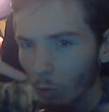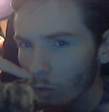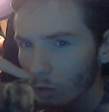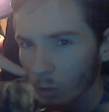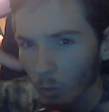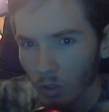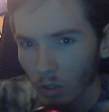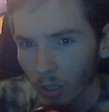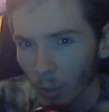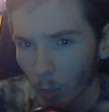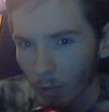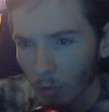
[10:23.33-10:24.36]
know if she was looking
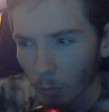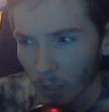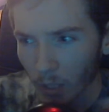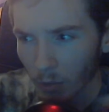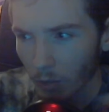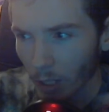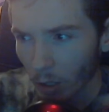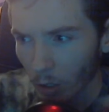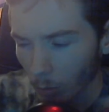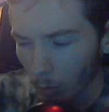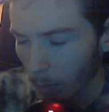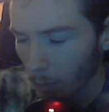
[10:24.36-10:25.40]
away from me. It's very hard to
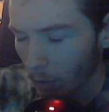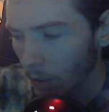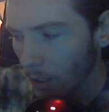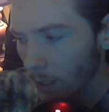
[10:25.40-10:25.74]
remember.